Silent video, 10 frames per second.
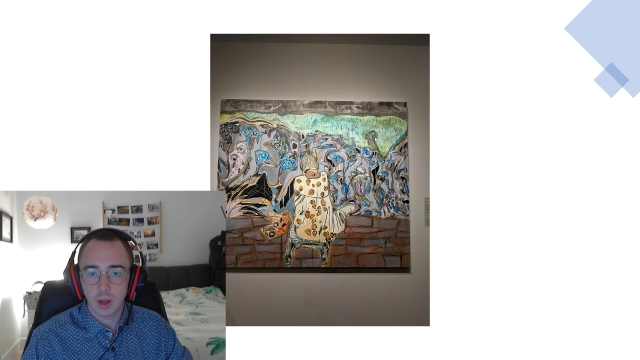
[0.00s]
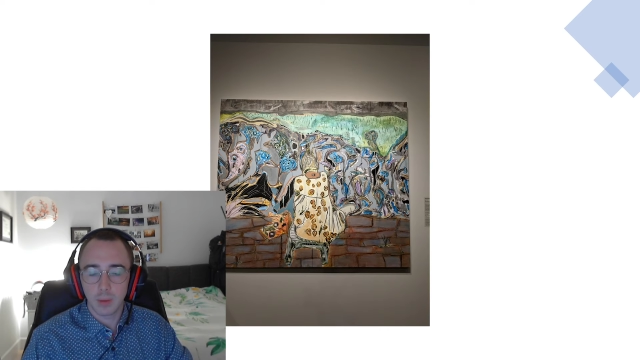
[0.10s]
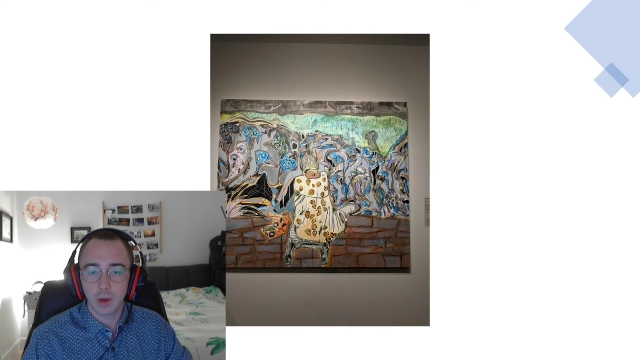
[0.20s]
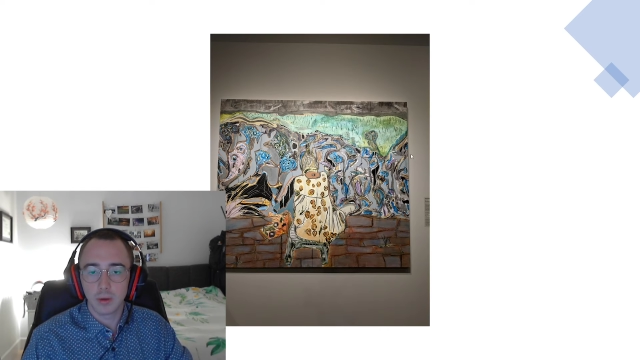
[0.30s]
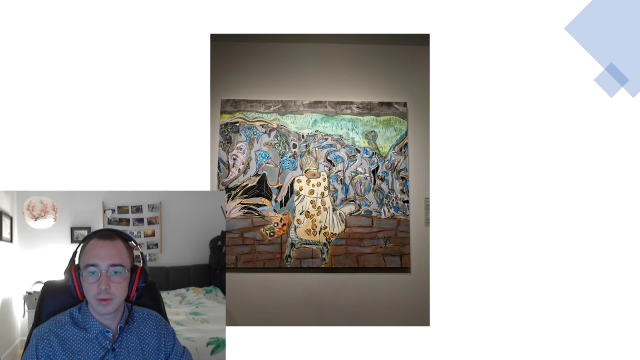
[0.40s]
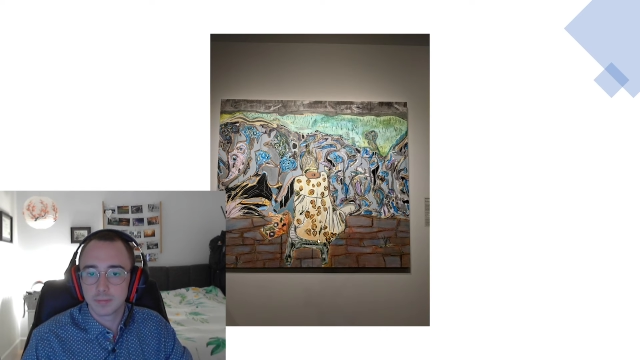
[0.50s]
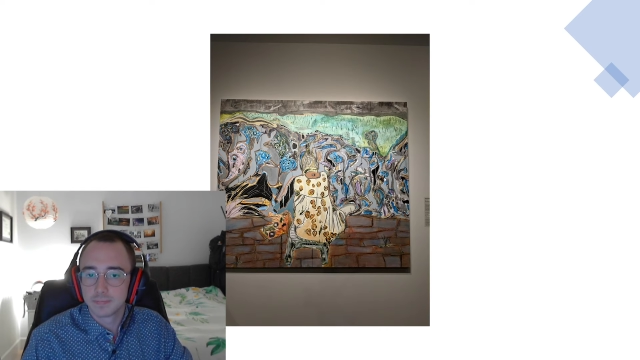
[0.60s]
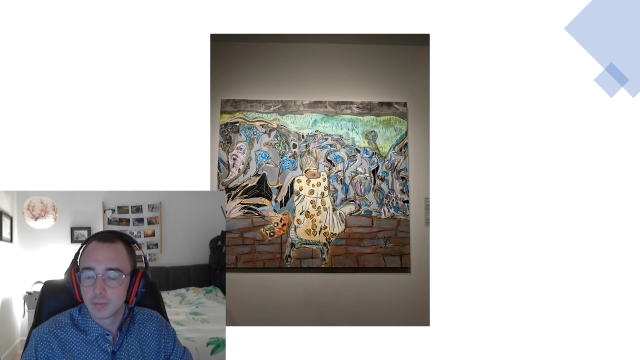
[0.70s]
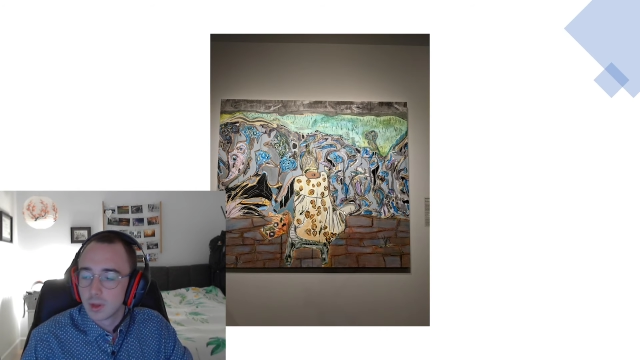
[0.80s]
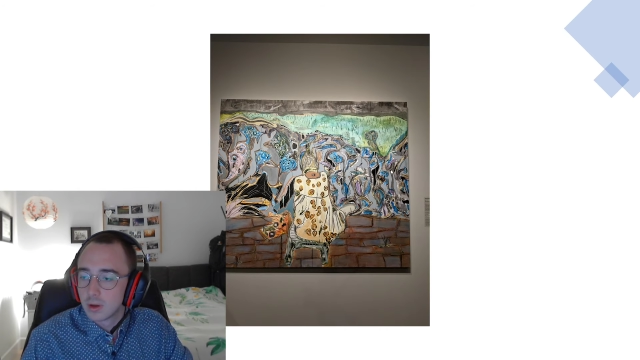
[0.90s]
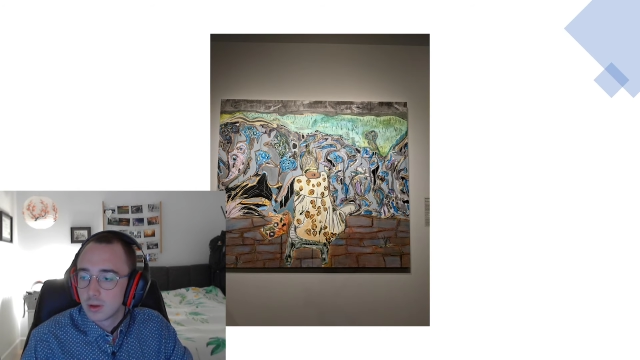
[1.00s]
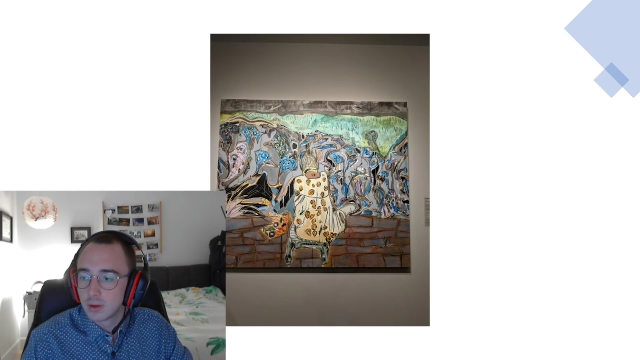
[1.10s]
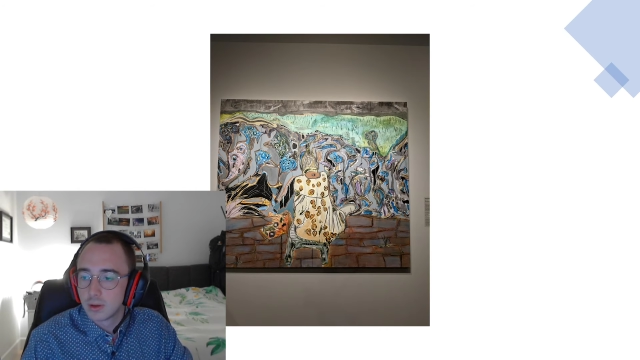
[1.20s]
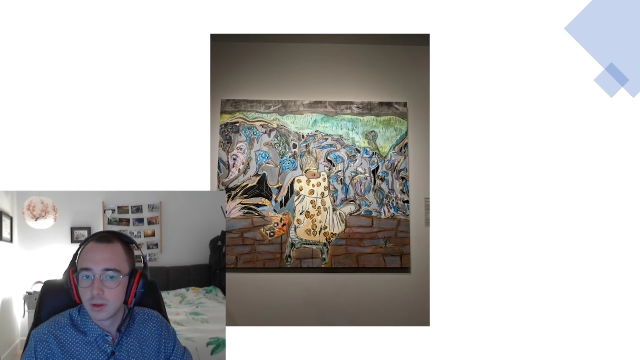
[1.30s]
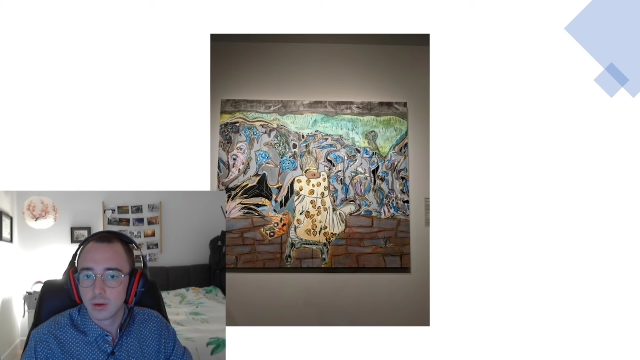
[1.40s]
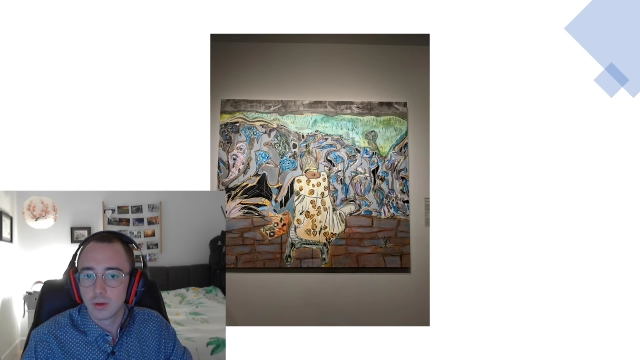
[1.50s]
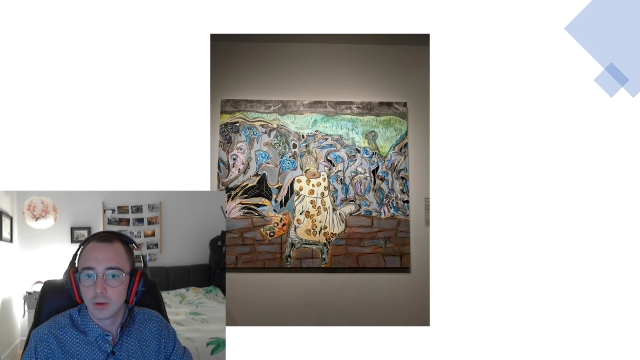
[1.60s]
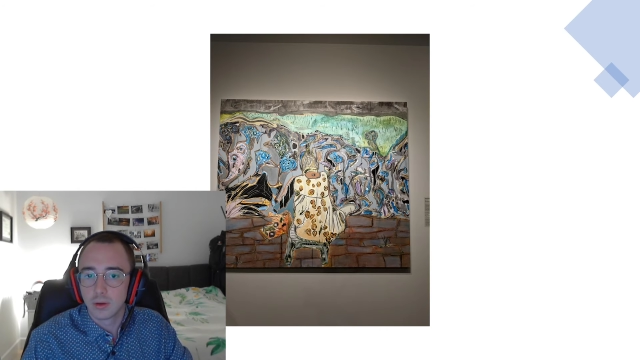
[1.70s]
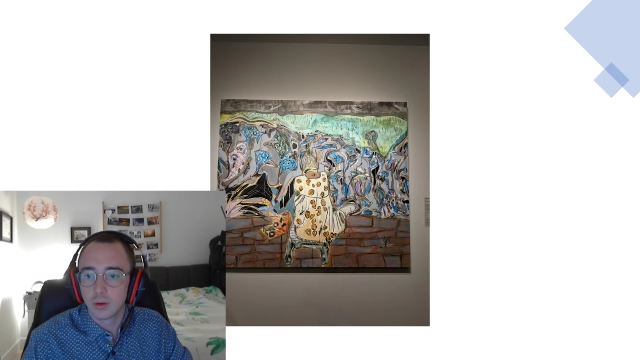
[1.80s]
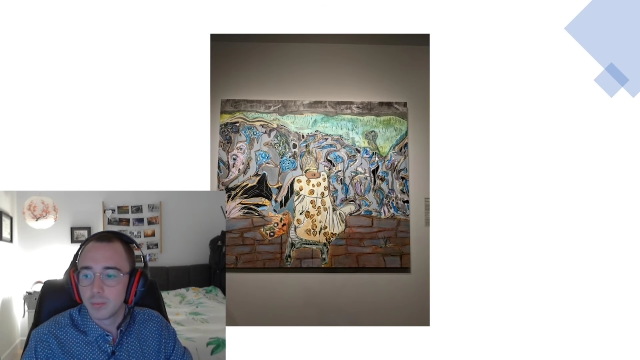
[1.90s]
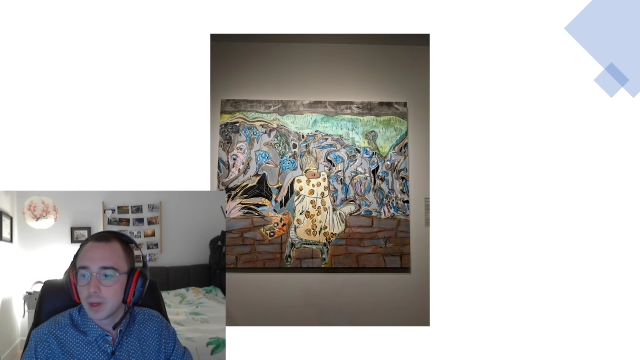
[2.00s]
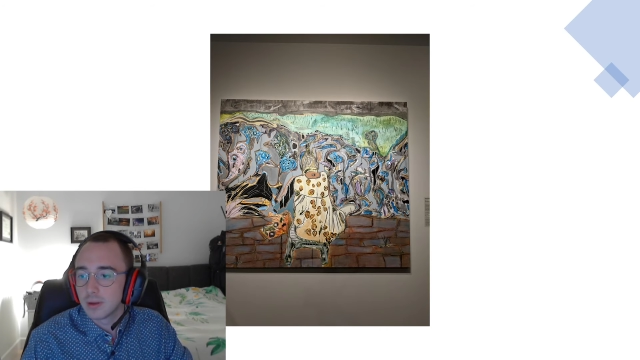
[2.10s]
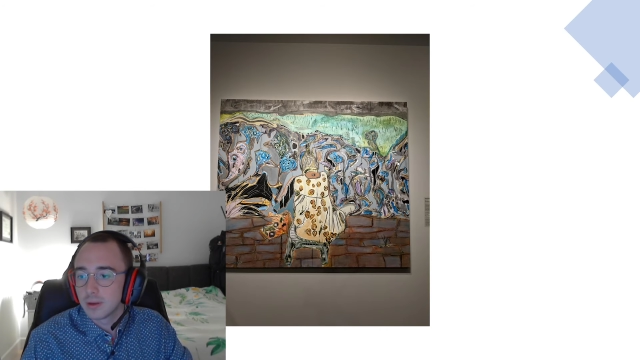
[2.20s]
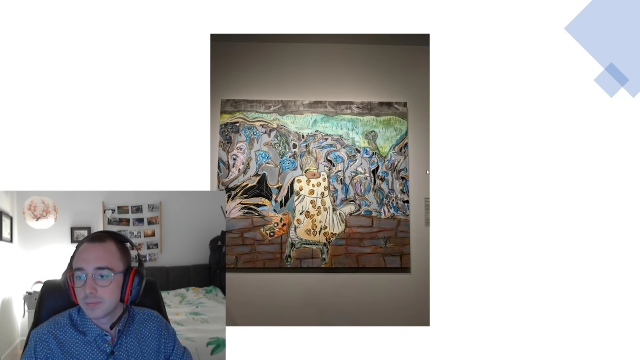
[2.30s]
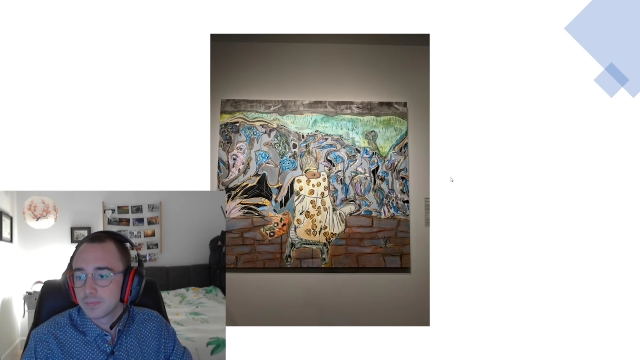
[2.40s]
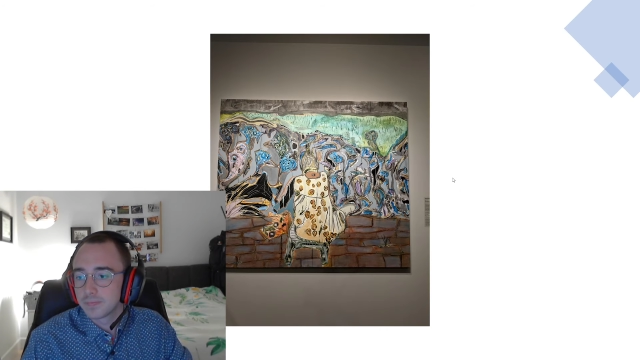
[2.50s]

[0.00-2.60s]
about the painting.